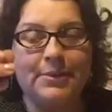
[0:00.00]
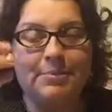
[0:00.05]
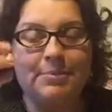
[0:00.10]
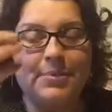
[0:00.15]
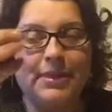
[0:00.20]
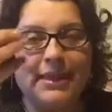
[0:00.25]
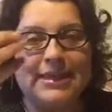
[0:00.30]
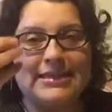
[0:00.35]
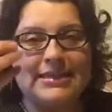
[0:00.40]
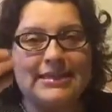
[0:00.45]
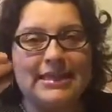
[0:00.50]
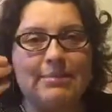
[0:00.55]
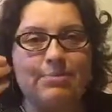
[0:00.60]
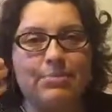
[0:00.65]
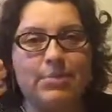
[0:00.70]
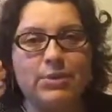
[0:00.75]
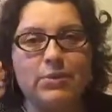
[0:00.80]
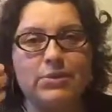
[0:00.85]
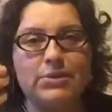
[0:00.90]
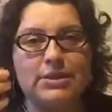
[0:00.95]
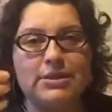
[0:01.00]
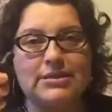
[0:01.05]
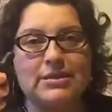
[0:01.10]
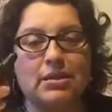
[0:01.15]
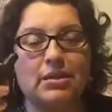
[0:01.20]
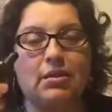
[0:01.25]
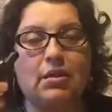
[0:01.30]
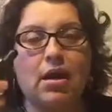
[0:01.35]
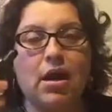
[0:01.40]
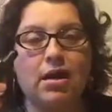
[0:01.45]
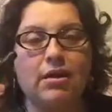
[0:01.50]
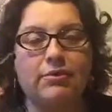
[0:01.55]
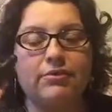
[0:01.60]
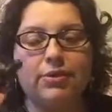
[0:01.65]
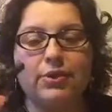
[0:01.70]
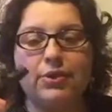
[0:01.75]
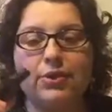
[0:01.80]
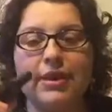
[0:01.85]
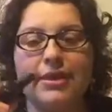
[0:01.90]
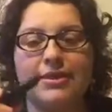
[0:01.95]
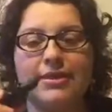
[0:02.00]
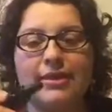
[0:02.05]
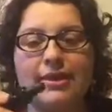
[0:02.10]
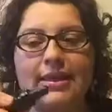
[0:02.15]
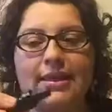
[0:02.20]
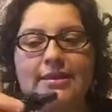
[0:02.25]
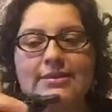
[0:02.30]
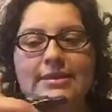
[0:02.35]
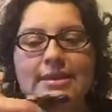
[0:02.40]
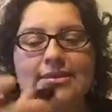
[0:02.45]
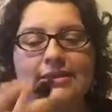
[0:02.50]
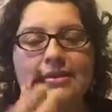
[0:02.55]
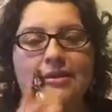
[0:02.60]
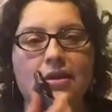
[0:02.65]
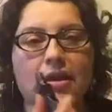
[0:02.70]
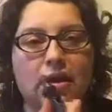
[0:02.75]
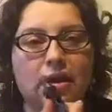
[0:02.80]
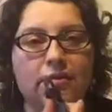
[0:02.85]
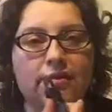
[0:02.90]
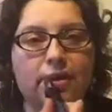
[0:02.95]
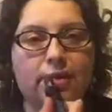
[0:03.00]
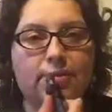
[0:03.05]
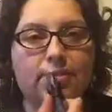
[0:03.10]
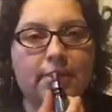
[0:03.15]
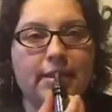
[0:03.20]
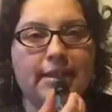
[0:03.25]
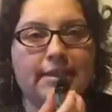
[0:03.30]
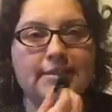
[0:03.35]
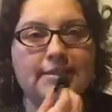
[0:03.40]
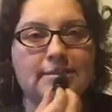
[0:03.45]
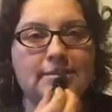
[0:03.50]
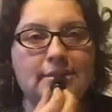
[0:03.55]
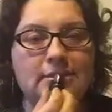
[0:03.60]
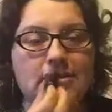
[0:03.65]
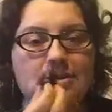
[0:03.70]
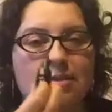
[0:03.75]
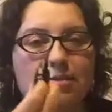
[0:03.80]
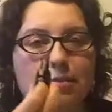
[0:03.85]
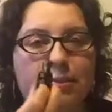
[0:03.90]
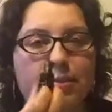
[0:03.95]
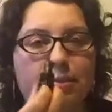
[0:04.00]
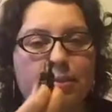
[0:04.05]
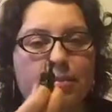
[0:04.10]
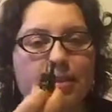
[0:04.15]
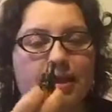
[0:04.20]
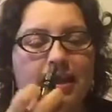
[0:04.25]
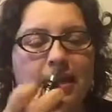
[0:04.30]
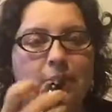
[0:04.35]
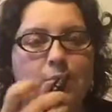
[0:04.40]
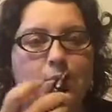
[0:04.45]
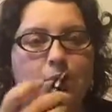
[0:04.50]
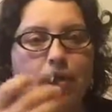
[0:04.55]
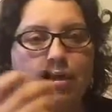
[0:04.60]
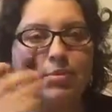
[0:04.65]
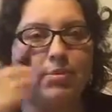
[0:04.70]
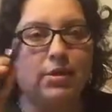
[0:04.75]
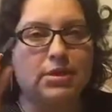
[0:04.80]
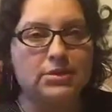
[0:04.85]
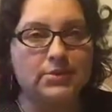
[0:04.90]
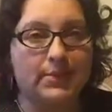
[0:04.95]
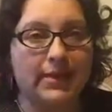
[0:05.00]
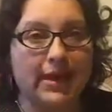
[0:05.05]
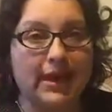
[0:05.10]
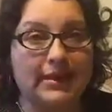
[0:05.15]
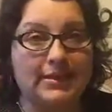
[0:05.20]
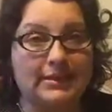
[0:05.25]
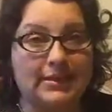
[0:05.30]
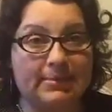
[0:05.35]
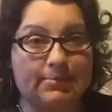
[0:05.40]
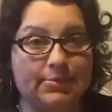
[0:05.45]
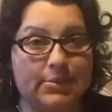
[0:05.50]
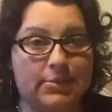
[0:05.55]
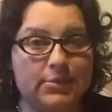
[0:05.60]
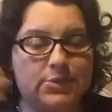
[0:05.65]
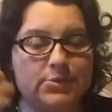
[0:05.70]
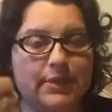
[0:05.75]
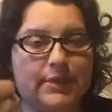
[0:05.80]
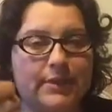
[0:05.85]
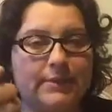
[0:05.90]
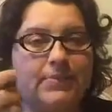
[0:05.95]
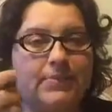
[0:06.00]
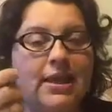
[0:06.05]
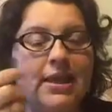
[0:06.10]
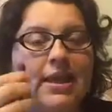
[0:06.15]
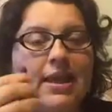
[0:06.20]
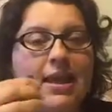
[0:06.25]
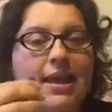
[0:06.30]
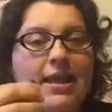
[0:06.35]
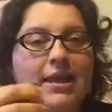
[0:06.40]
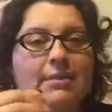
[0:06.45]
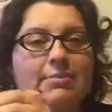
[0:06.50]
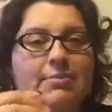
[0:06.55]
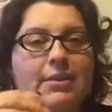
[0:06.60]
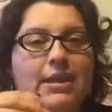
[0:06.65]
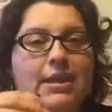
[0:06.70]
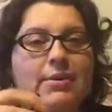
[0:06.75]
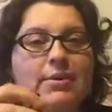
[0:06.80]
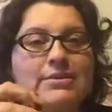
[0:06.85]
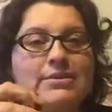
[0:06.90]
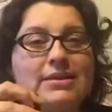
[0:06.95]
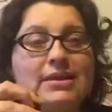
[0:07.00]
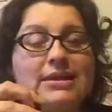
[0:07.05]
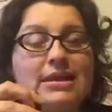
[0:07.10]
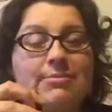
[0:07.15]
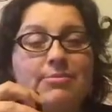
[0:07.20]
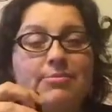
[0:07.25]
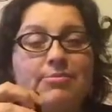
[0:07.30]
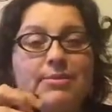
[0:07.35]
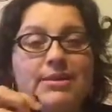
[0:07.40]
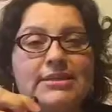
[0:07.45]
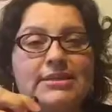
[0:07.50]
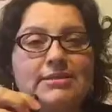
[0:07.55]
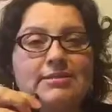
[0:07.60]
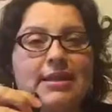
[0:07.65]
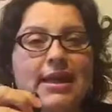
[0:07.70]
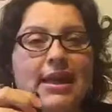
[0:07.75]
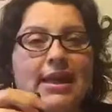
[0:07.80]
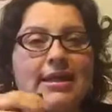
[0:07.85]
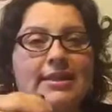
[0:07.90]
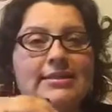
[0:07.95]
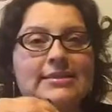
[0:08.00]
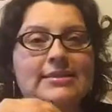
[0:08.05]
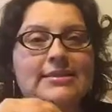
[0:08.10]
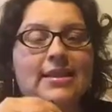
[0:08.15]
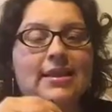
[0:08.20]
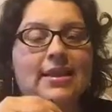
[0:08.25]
But Deep Blue does a lot of great things. It's in a lot of our blends. So when we're making roller balls, we add Deep Blue to it. Anybody who has any type of muscle aches,